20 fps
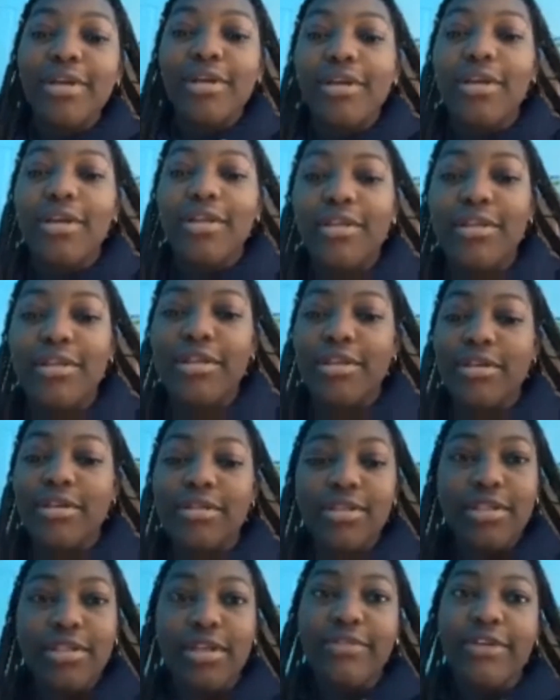the
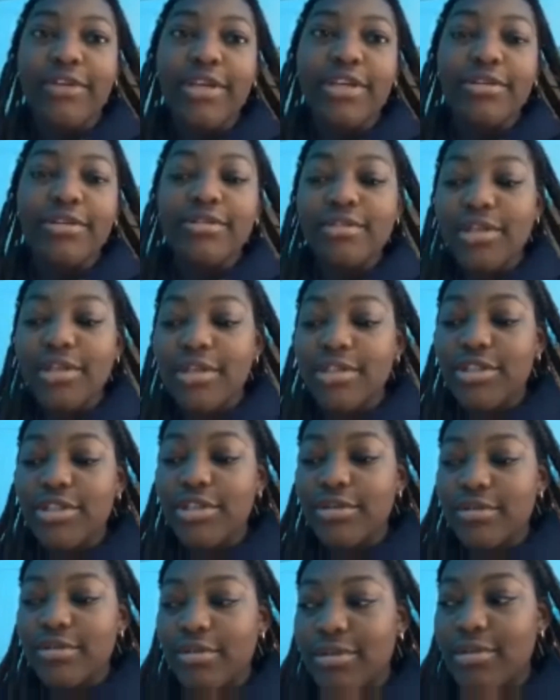stuff I use. I'll
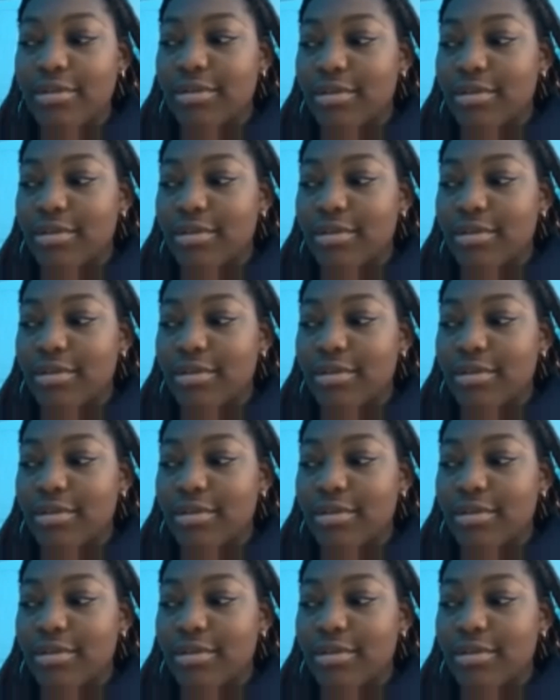show